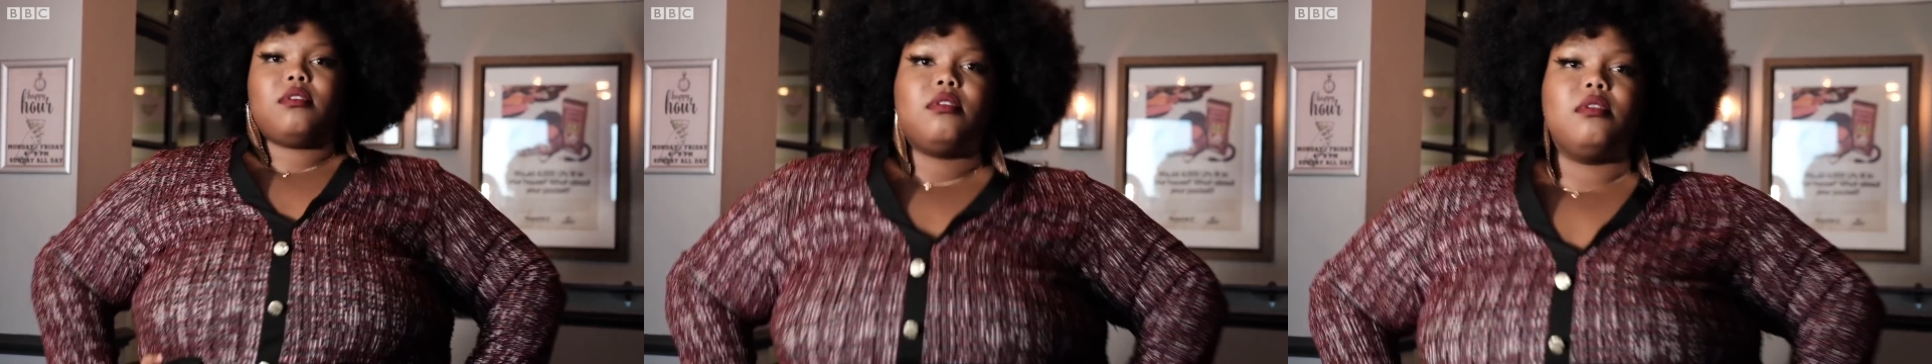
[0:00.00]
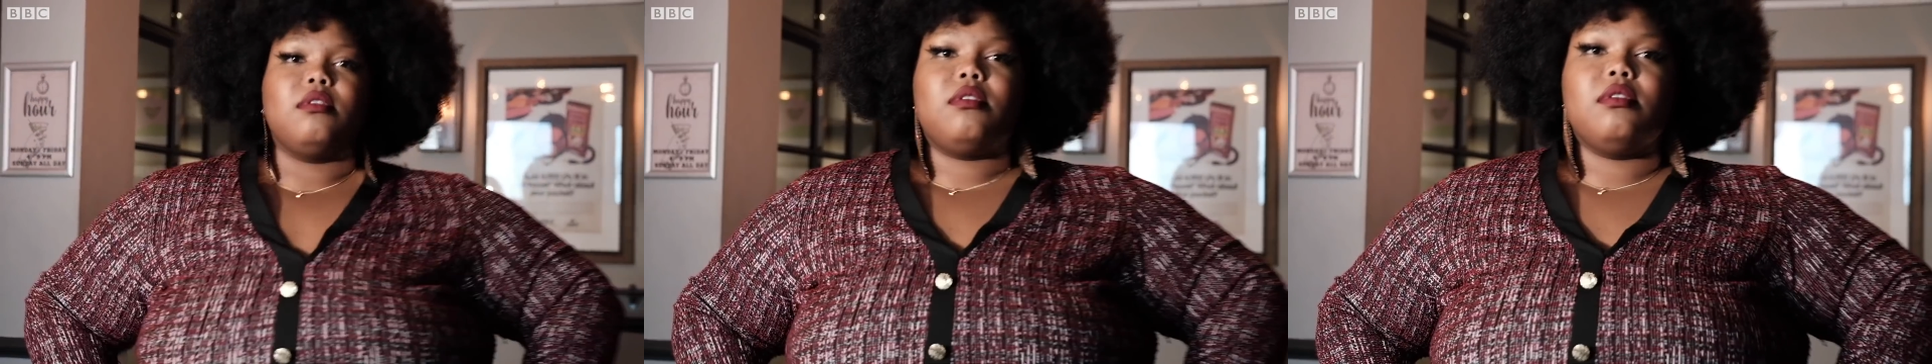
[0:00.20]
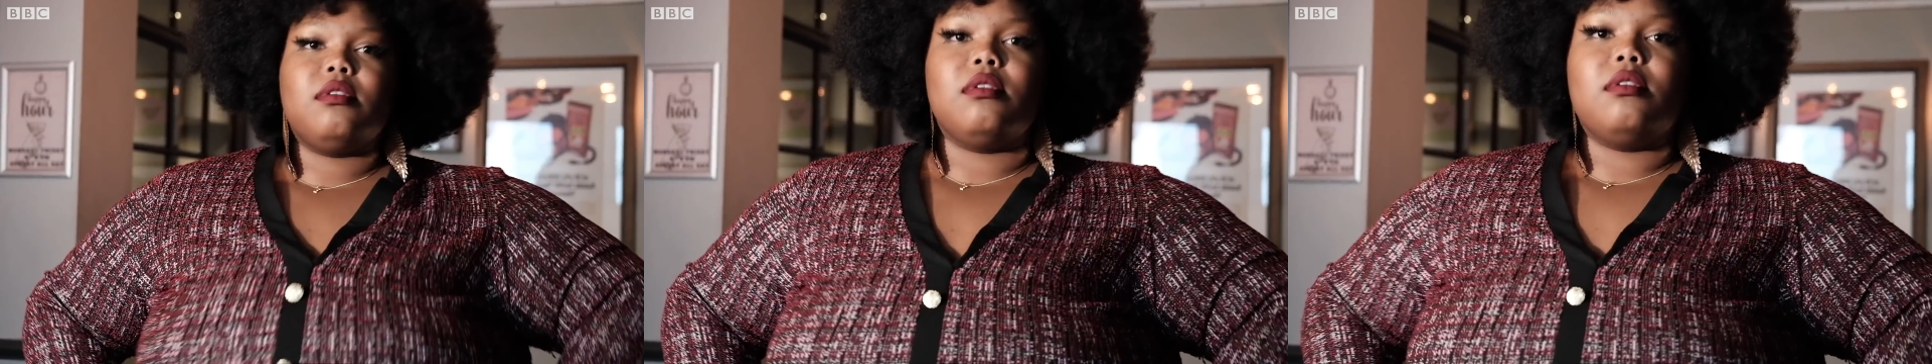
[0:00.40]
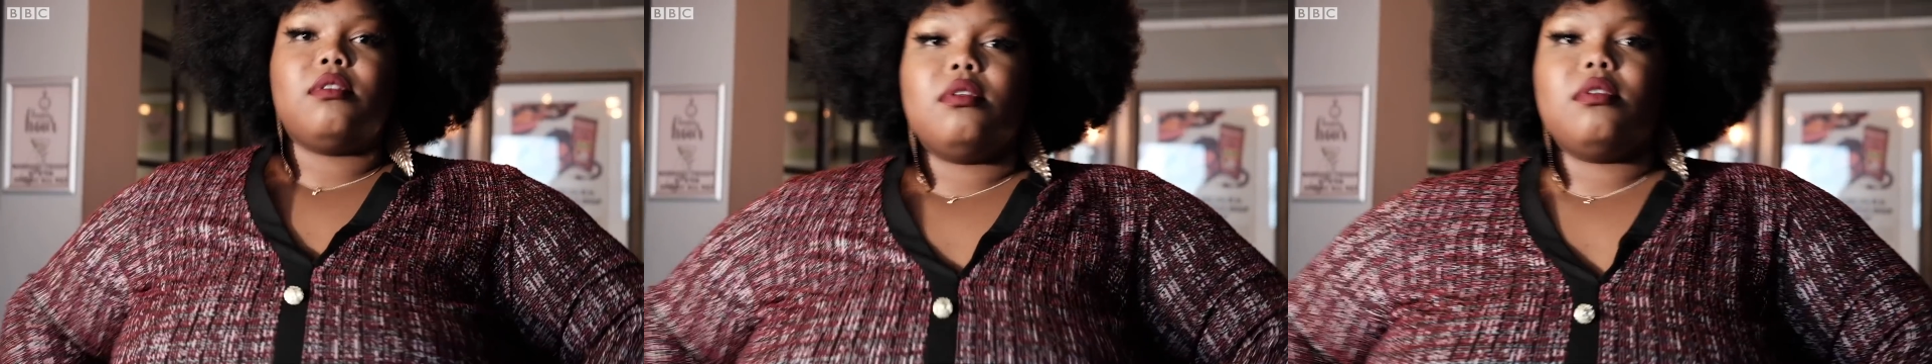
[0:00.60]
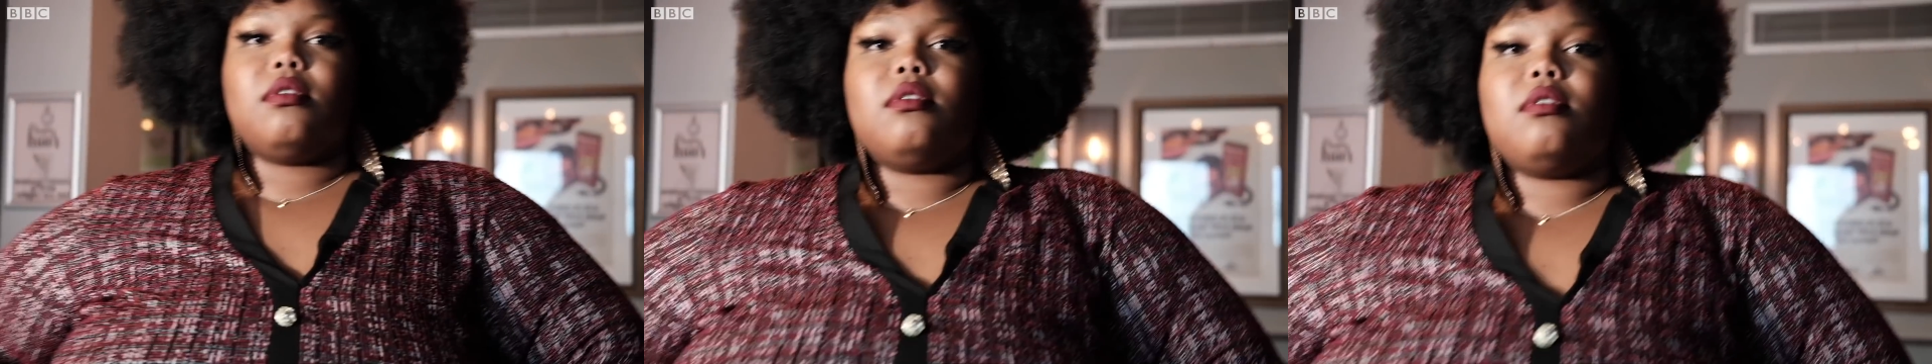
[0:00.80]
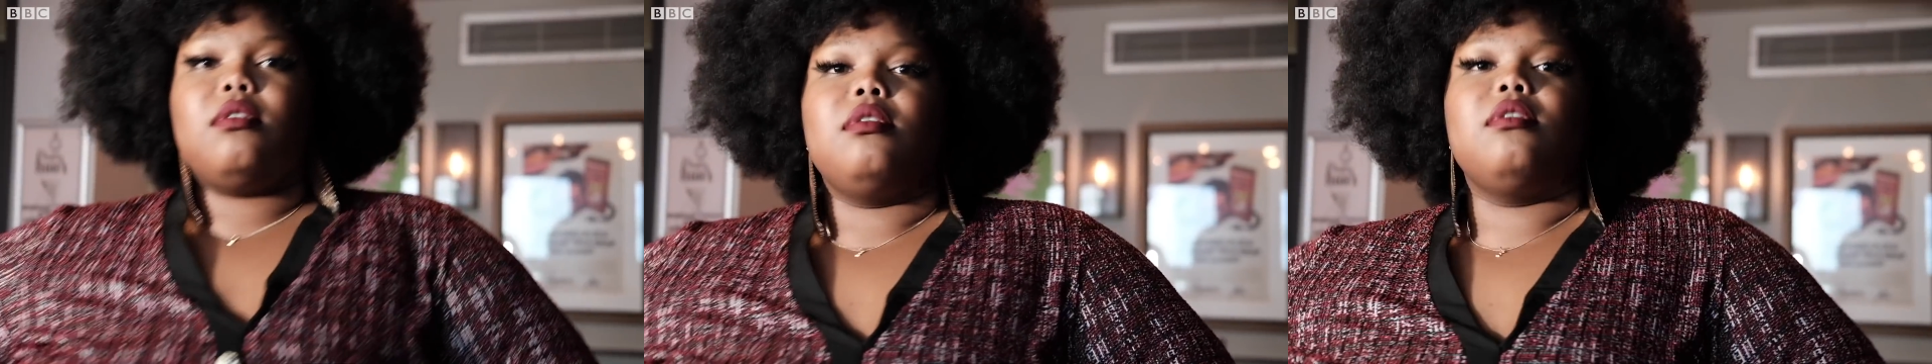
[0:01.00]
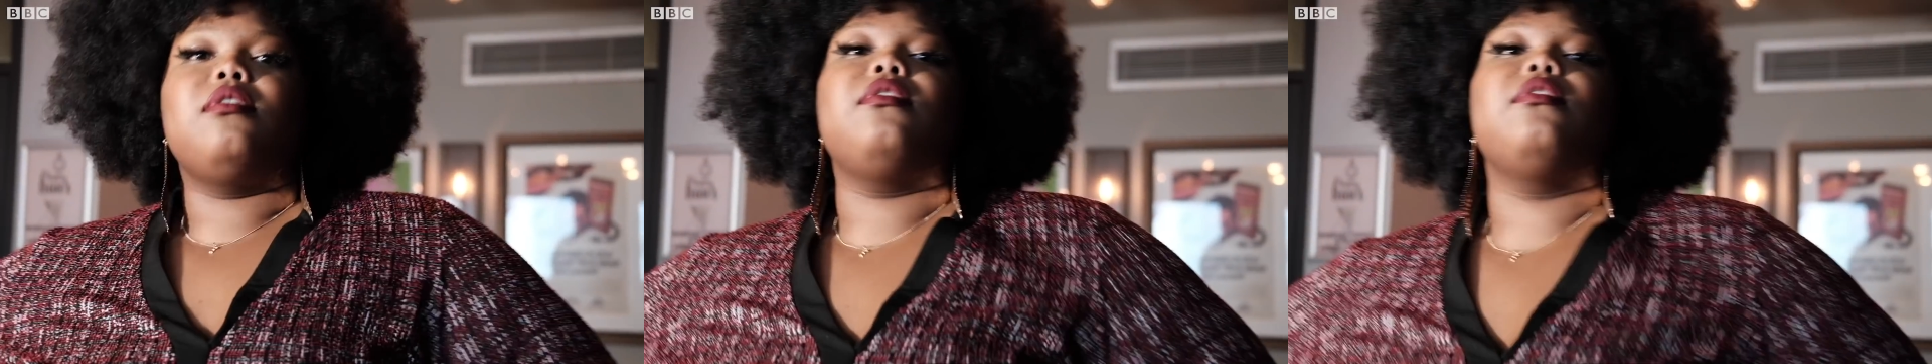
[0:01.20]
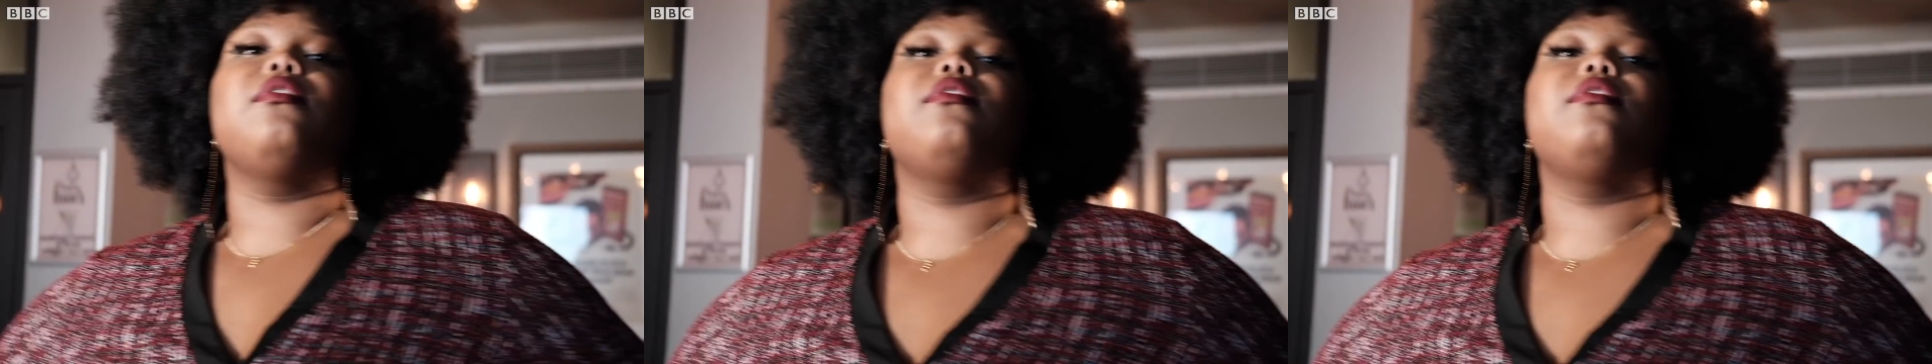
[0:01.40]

is not working out, you know?